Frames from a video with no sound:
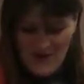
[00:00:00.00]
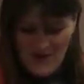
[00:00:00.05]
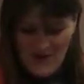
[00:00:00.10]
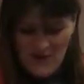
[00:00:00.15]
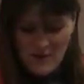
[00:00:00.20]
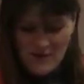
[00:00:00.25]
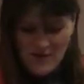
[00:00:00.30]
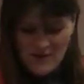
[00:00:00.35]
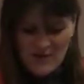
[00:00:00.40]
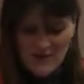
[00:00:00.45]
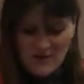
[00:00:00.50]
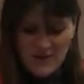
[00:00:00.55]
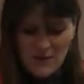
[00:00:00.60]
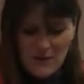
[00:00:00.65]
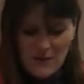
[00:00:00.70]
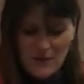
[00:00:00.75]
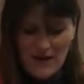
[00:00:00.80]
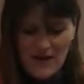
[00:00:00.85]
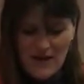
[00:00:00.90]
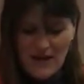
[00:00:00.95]
once we're
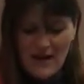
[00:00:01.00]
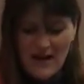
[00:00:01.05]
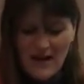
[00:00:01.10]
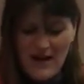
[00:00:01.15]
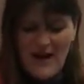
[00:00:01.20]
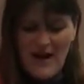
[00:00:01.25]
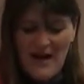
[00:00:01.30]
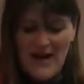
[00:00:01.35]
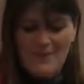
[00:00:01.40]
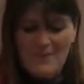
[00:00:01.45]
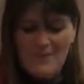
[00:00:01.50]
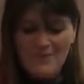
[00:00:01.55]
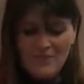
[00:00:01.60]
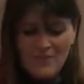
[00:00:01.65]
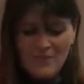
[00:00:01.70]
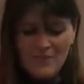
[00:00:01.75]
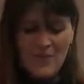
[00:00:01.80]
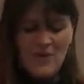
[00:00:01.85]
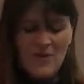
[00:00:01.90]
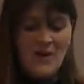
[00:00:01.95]
talking
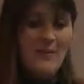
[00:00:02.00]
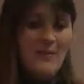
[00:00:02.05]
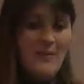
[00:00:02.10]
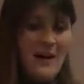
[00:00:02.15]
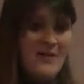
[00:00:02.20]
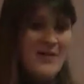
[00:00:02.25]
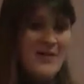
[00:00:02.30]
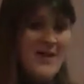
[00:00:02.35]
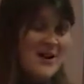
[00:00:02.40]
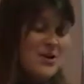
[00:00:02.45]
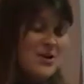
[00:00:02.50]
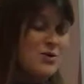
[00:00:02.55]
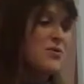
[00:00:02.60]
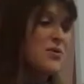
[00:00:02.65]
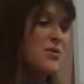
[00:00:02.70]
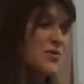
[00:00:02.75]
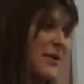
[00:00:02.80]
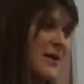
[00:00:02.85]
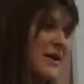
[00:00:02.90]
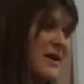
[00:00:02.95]
about the actual
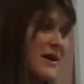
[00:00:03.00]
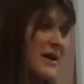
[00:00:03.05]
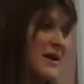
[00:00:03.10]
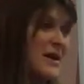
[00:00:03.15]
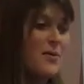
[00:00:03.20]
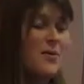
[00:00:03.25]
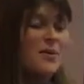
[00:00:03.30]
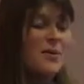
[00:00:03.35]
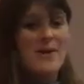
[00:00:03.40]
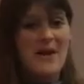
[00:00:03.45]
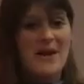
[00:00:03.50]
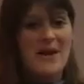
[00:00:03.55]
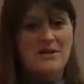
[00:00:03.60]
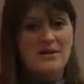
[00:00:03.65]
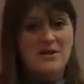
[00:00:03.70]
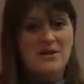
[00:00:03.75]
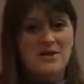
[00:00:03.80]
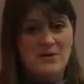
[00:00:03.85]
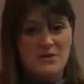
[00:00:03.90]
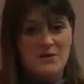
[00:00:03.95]
curriculum, I'll be able
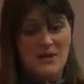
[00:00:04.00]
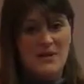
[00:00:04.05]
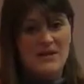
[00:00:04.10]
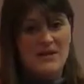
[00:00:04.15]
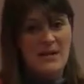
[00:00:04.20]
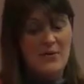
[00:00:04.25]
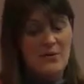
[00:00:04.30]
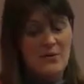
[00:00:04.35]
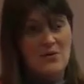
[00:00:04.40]
to do things like,